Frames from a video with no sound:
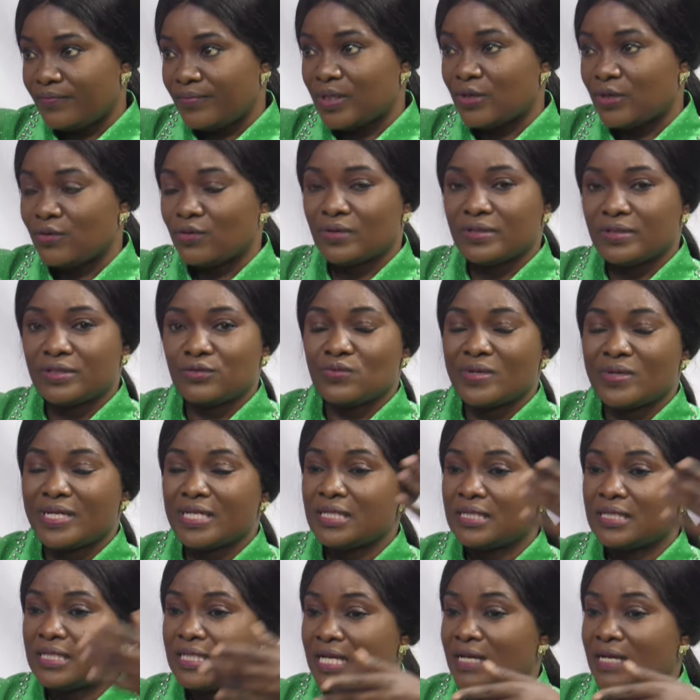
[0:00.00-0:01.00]
Because when
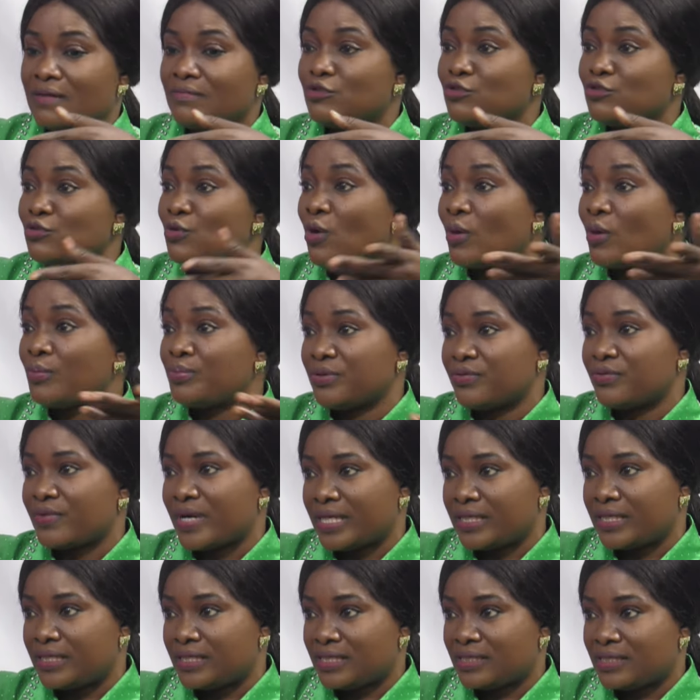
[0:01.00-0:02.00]
it comes to
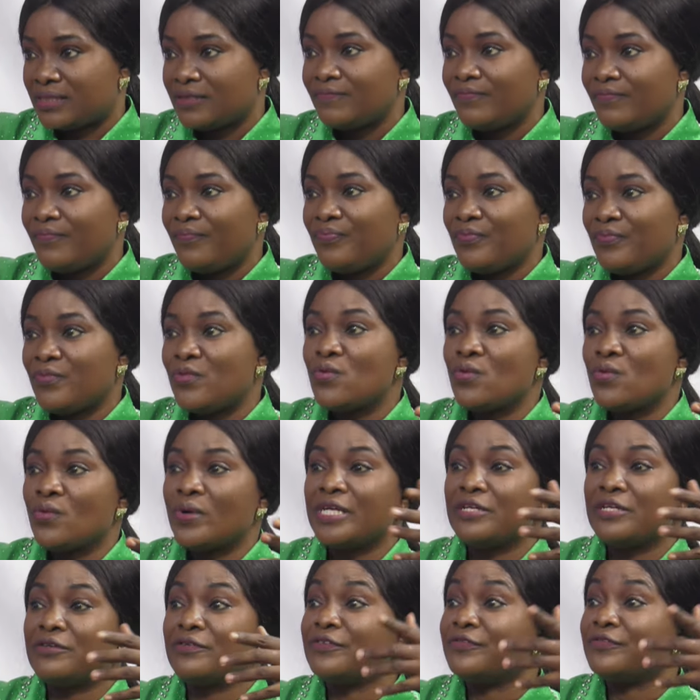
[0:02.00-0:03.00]
copyright, mm-hmm.
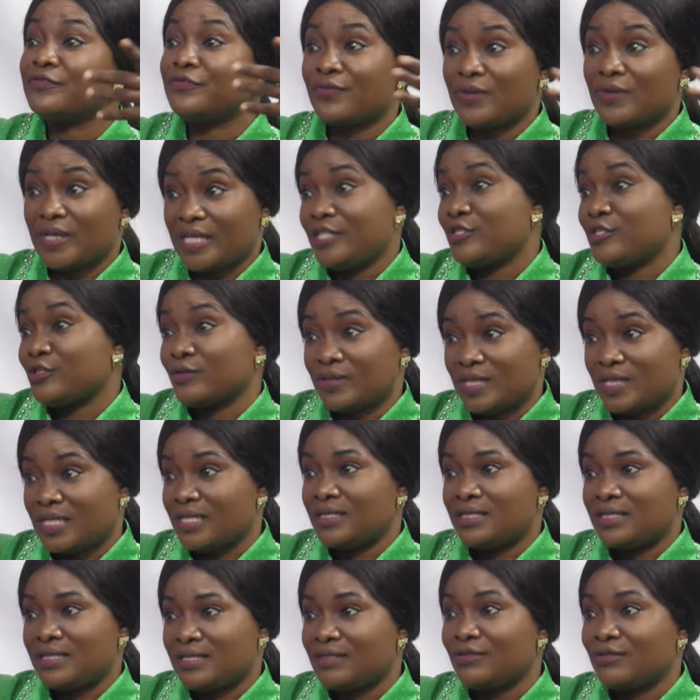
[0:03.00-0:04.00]
when you inflate on
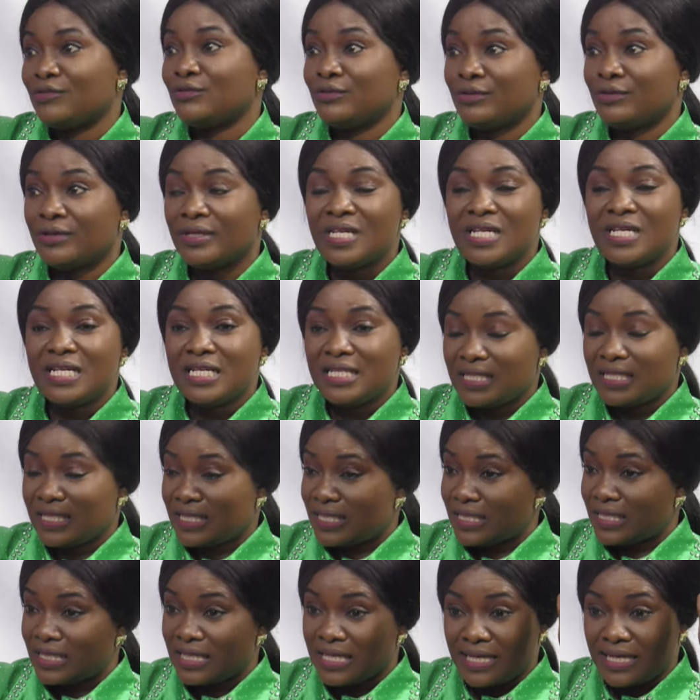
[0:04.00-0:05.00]
mm-hmm.
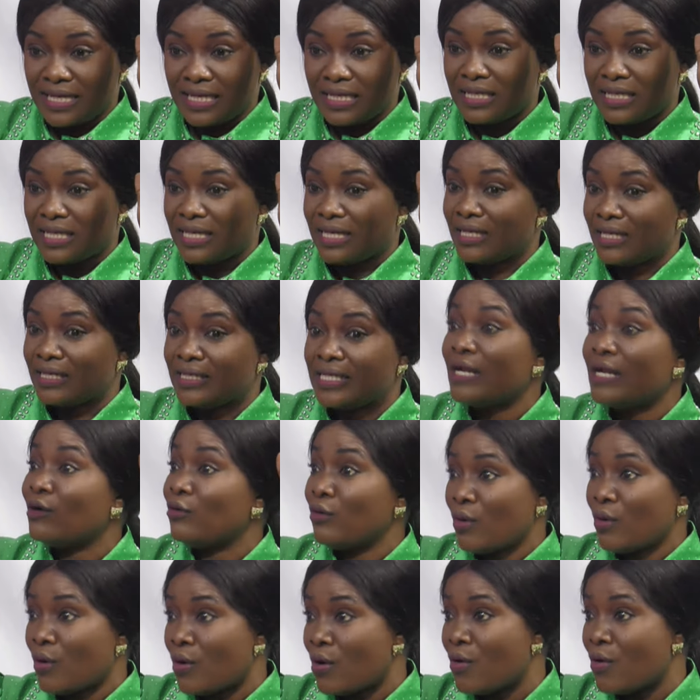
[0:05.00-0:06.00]
it, the
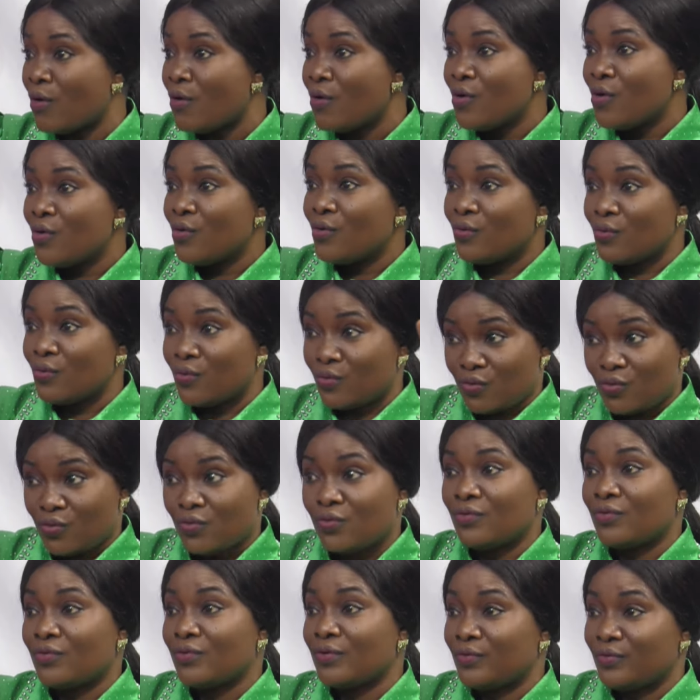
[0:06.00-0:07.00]
law
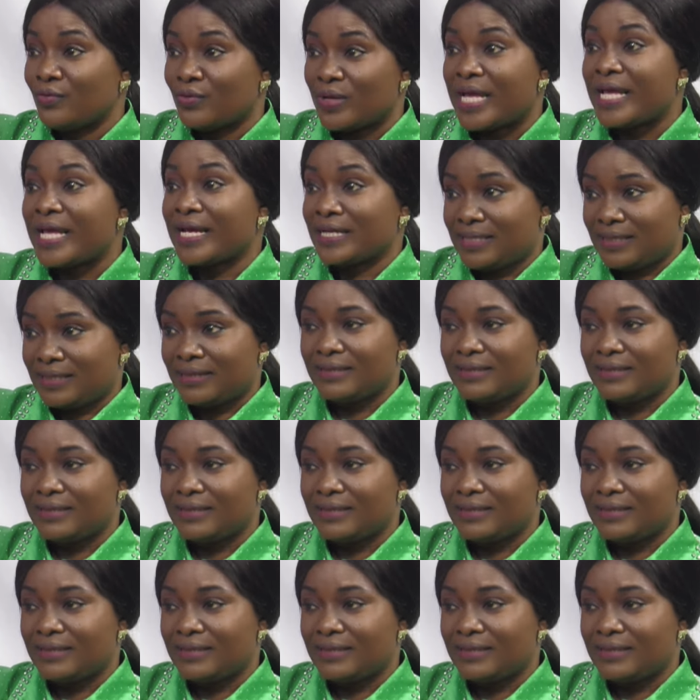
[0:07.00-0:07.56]
will get